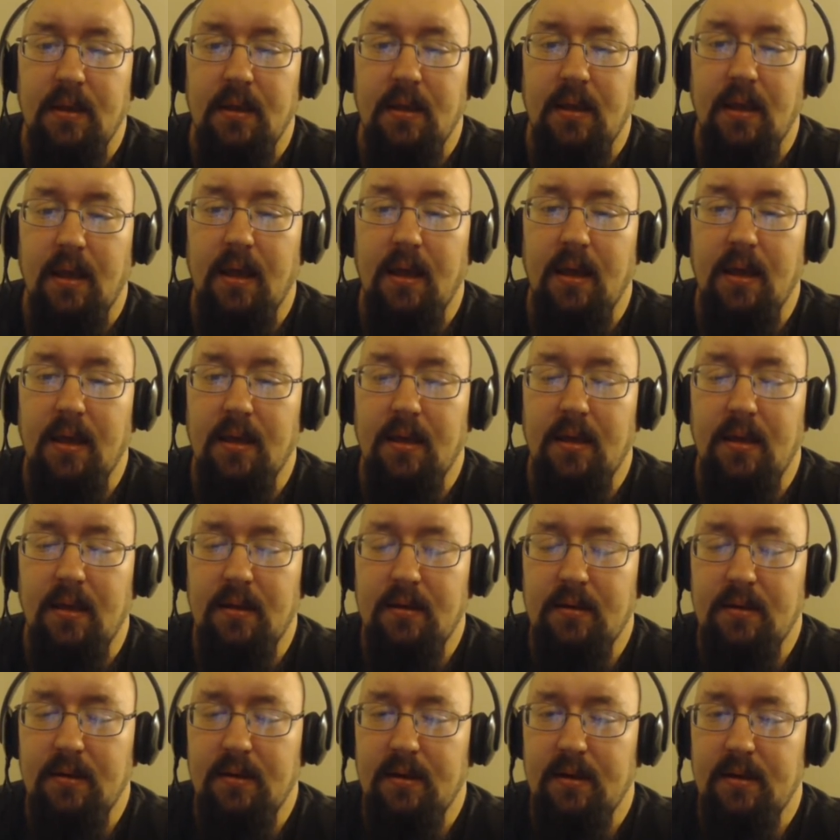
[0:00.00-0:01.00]

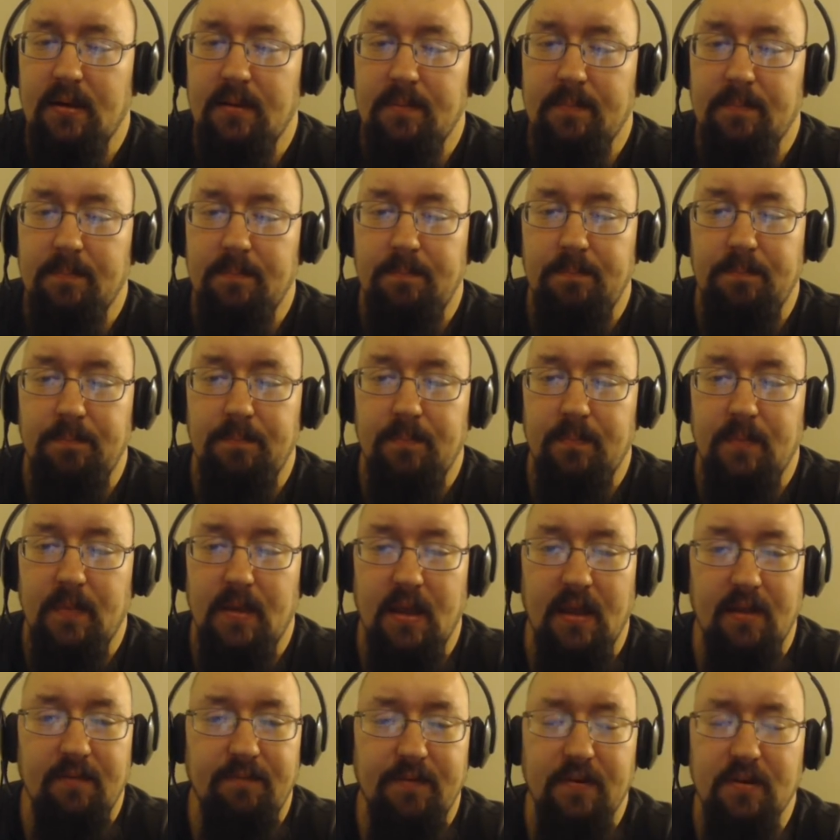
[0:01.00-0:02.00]
and
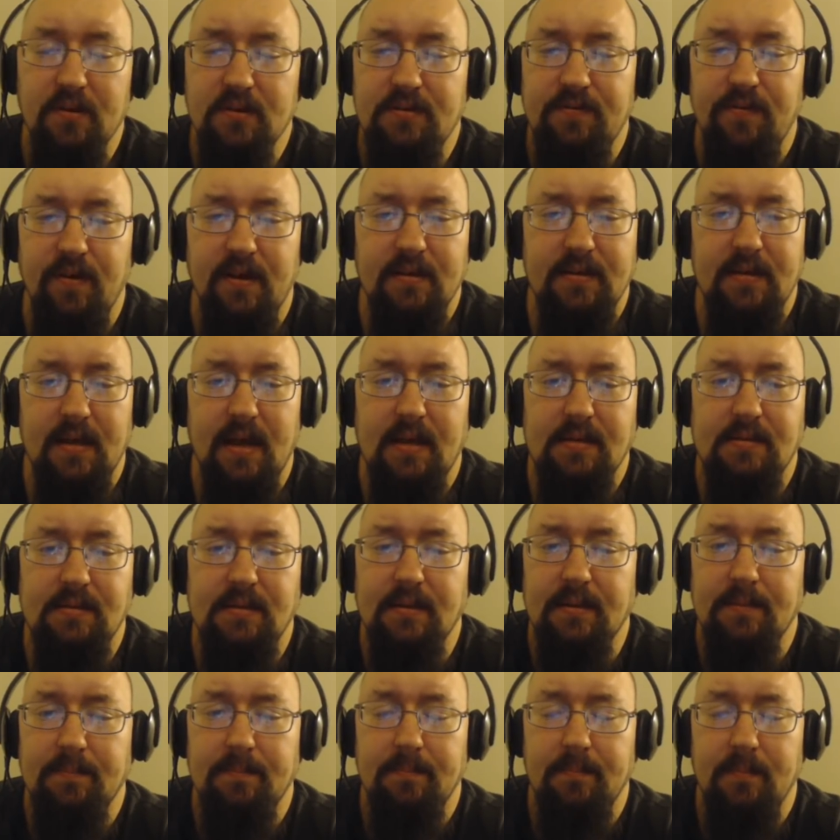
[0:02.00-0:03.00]
it feels
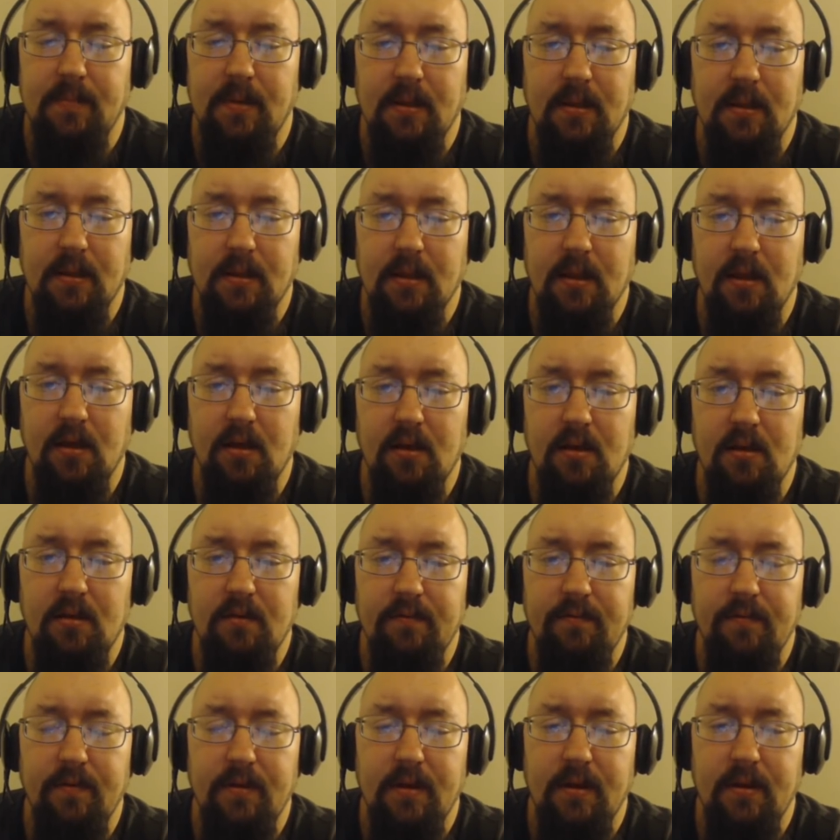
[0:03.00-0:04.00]
fantastic.
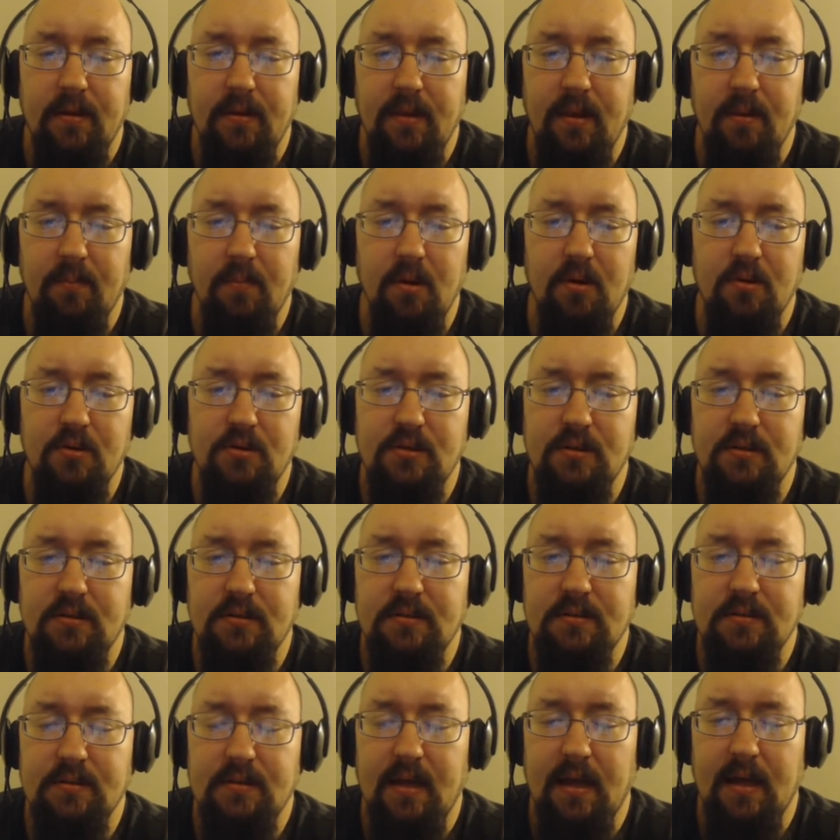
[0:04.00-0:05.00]
Love the
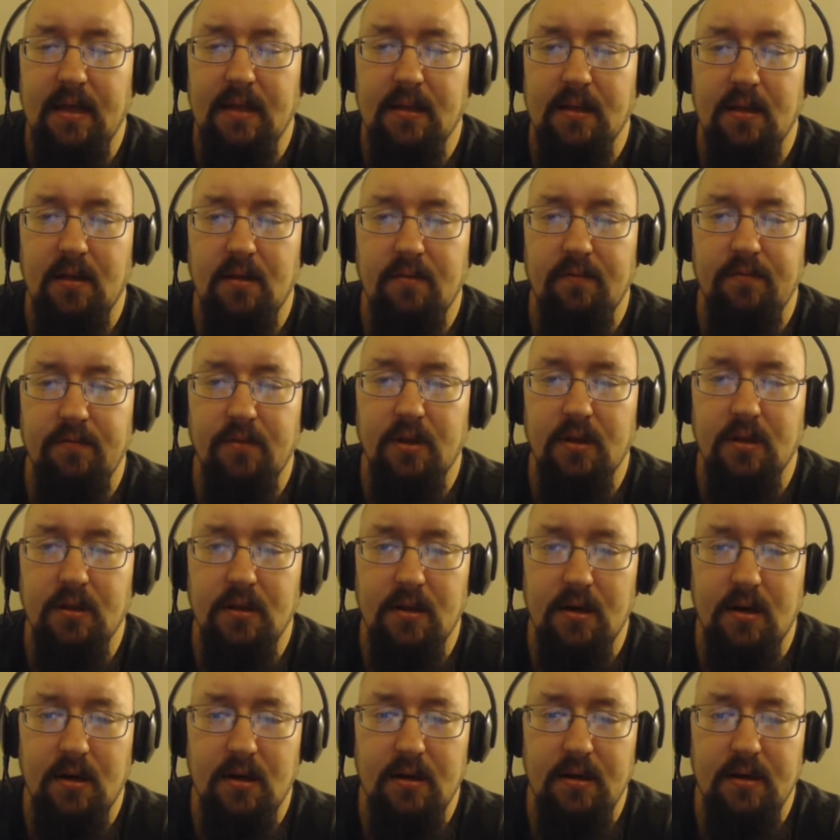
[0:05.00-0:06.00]
emotions. I love the
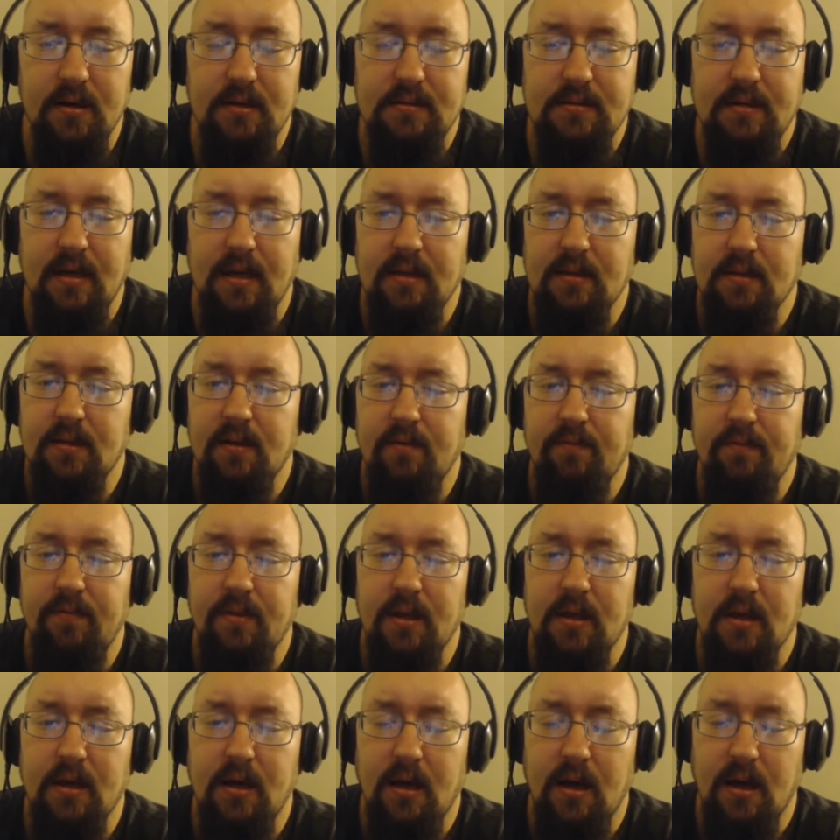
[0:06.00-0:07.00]
lyrics. I love the
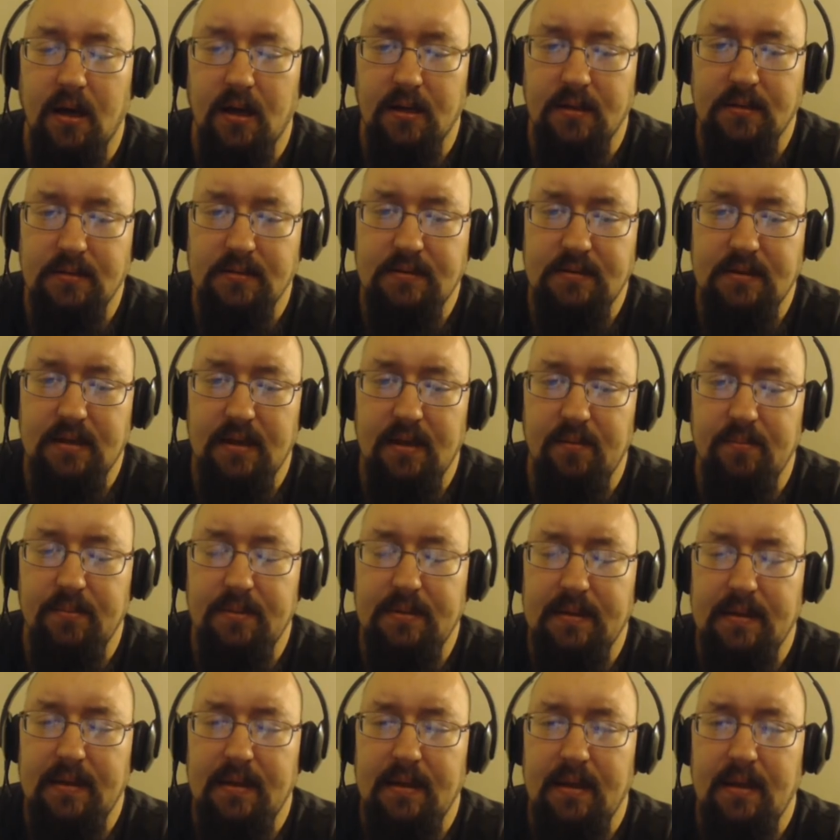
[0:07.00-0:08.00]

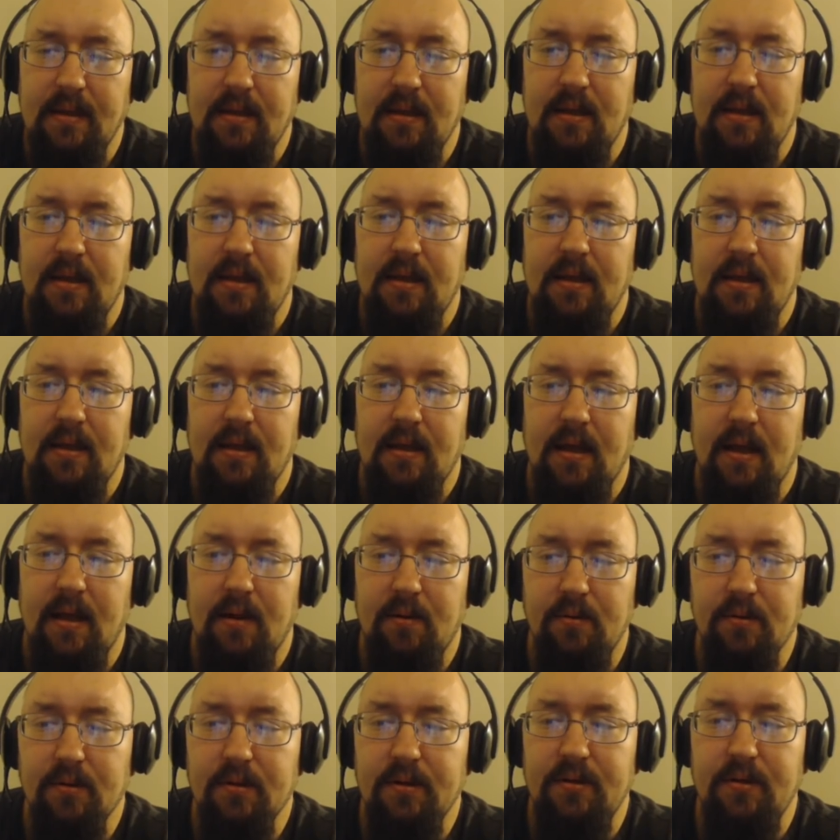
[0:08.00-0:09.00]
concept. I
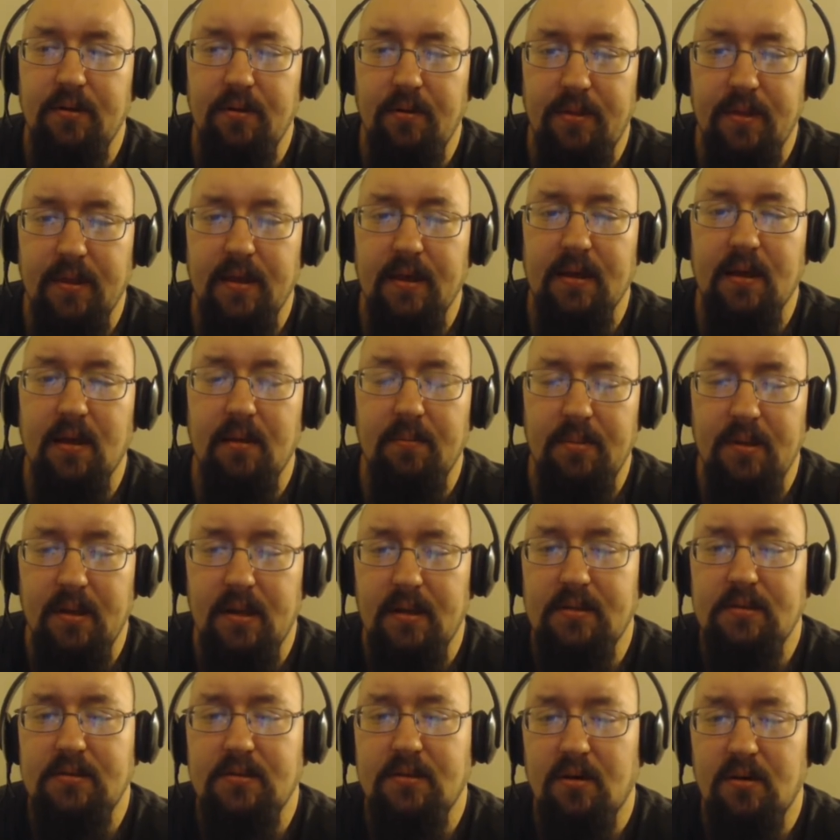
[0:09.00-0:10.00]
really do think I'm going
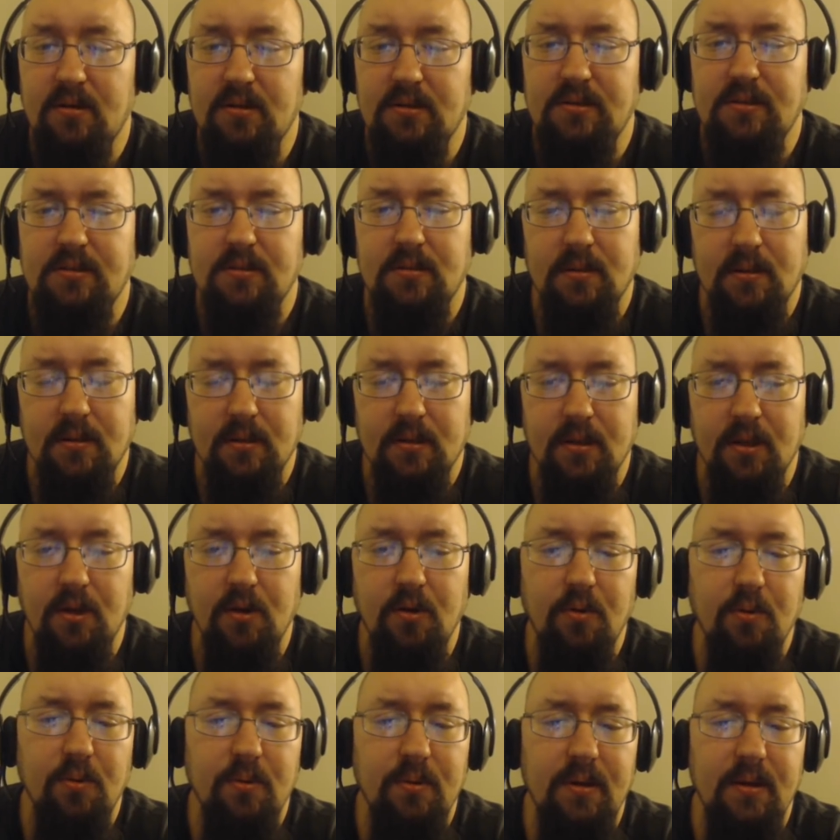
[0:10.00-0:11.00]
to start
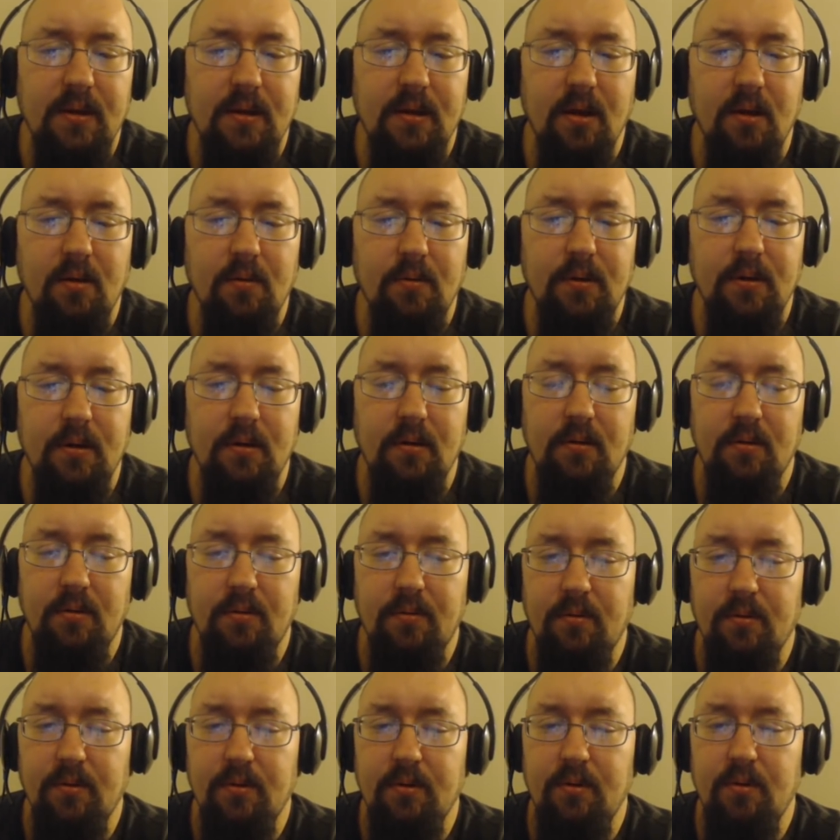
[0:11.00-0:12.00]
slowly going
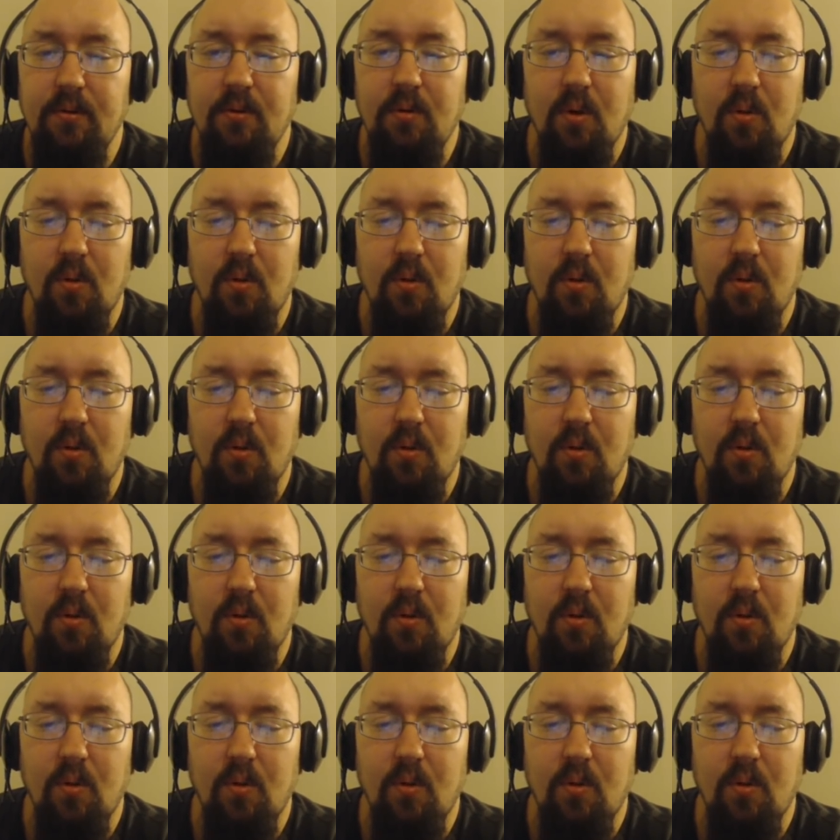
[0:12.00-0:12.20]
through